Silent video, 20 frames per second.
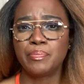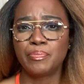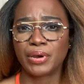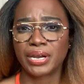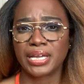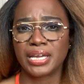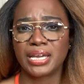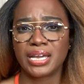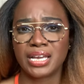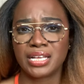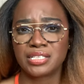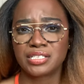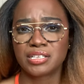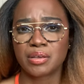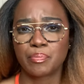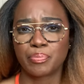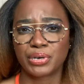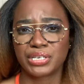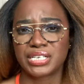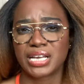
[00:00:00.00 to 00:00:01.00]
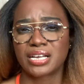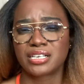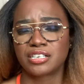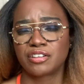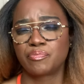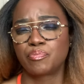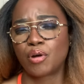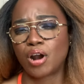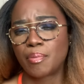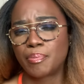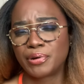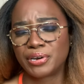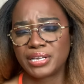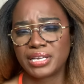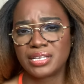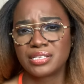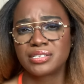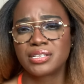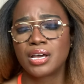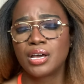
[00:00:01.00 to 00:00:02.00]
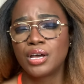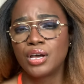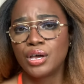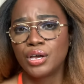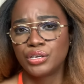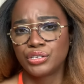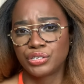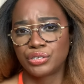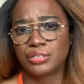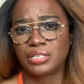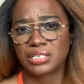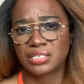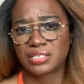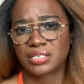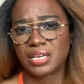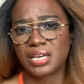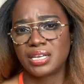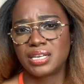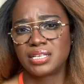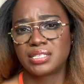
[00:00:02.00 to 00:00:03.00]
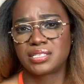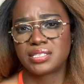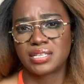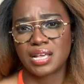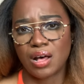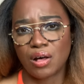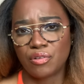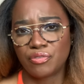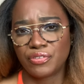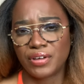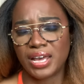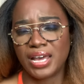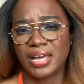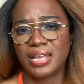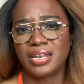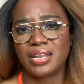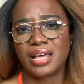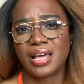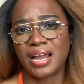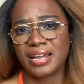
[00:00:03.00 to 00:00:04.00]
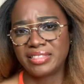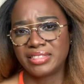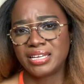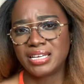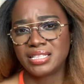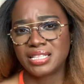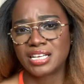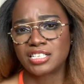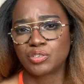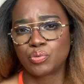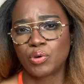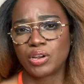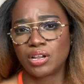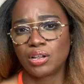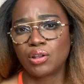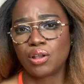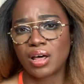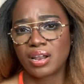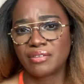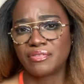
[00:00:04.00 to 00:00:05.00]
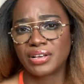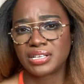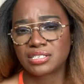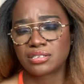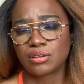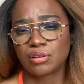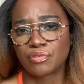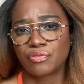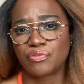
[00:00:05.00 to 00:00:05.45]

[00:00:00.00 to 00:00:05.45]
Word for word: bringing in some protective properties to the skin itself. And I think that's what a lot of us look